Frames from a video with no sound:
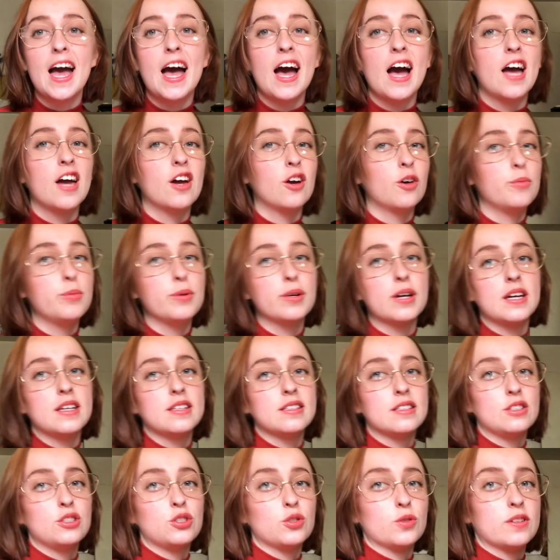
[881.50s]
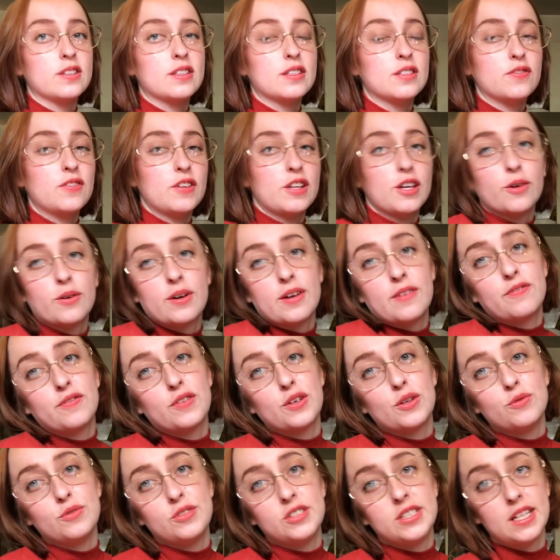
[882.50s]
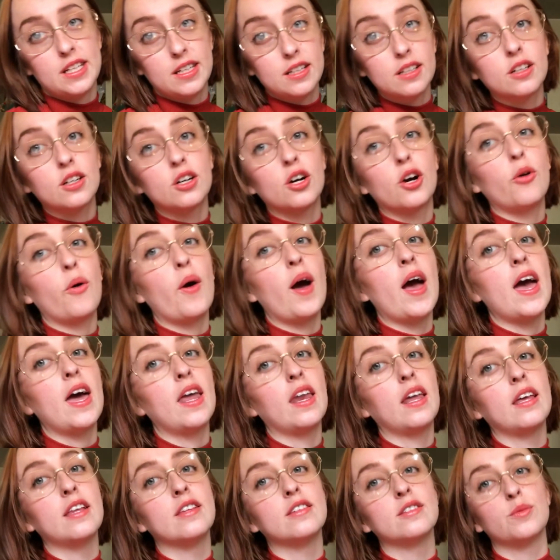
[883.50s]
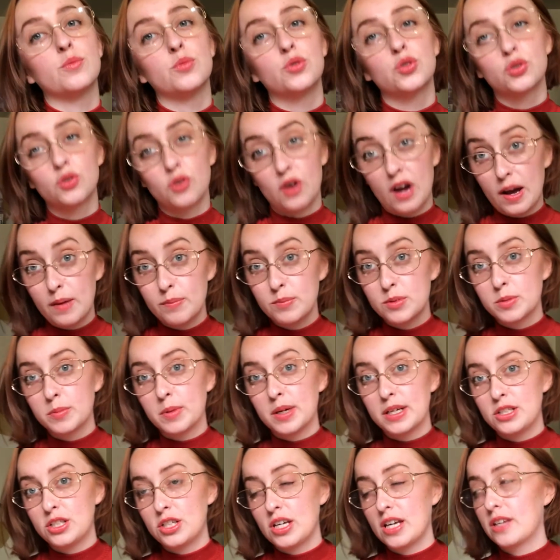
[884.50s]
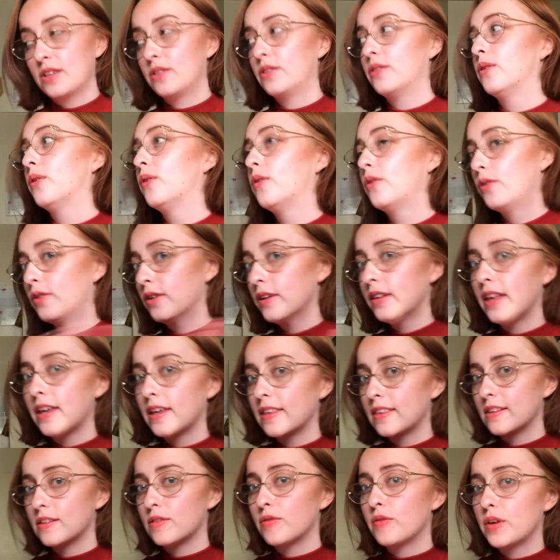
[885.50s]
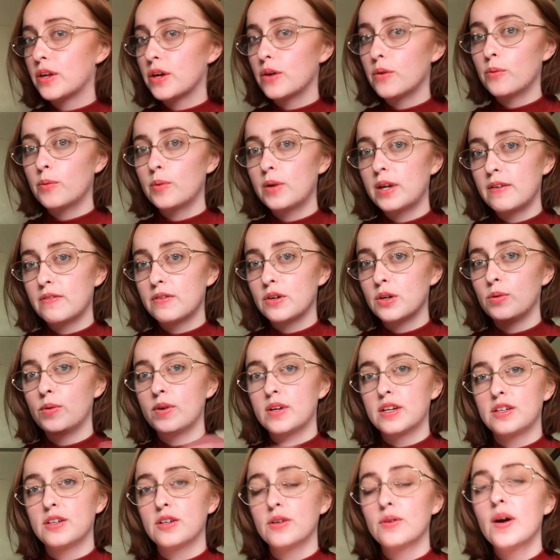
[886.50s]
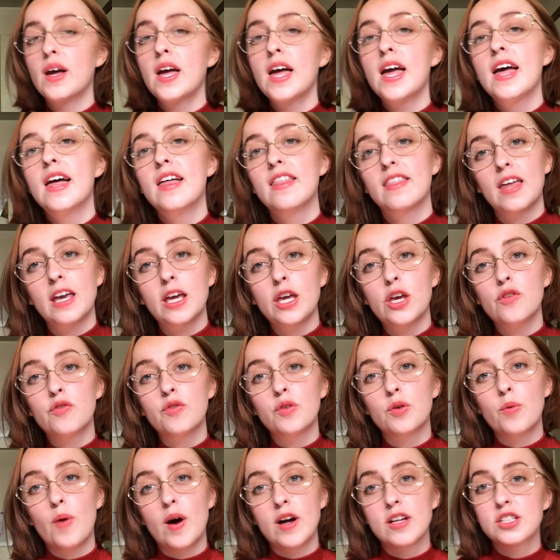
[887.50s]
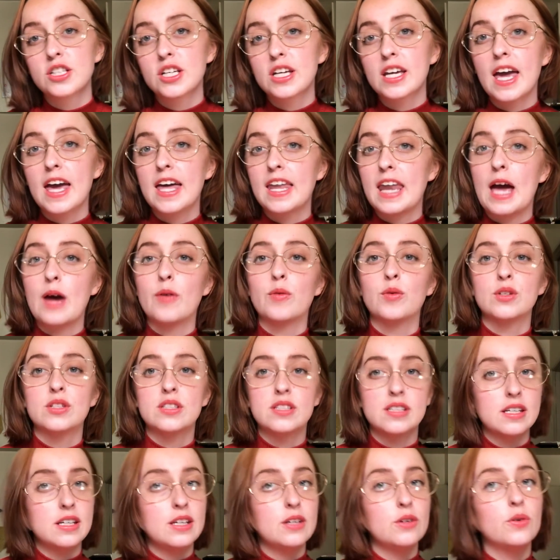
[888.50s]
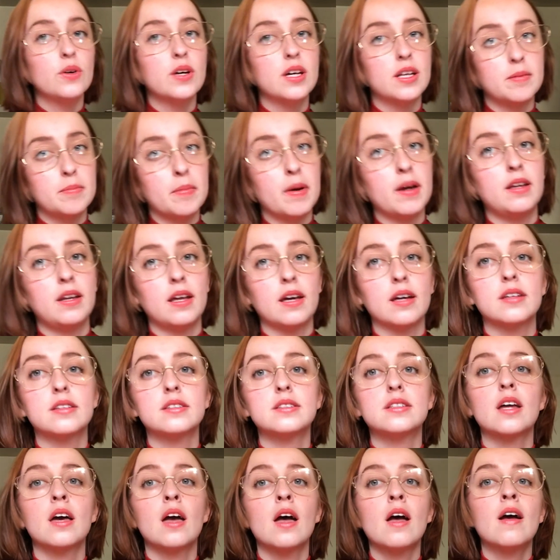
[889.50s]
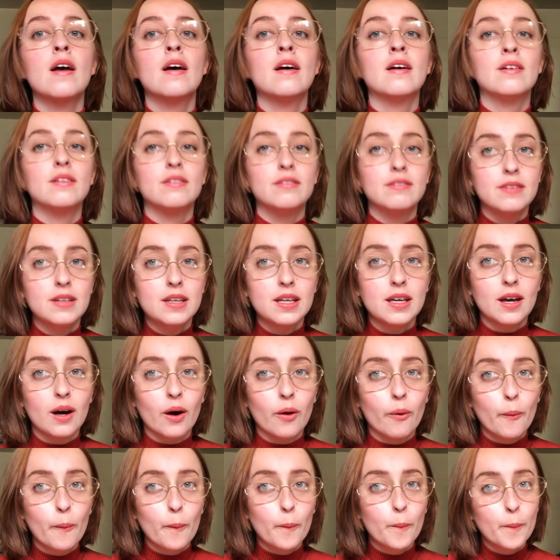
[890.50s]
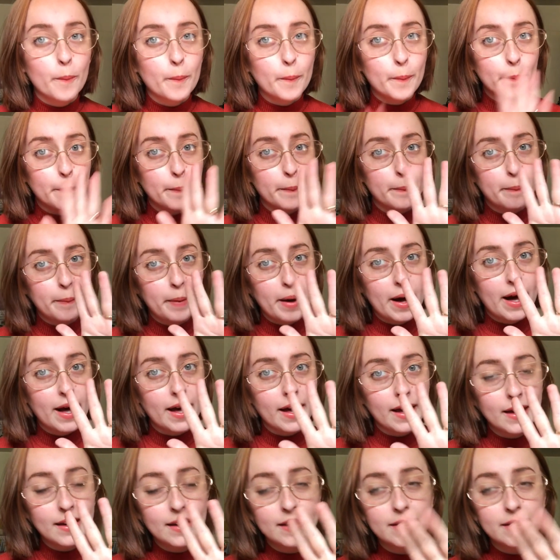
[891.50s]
I hope you guys enjoyed this video. If you did, go ahead and subscribe to my channel or like this video, whatever you want to do. Thank you for watching, and I will see you in my next video. Bye!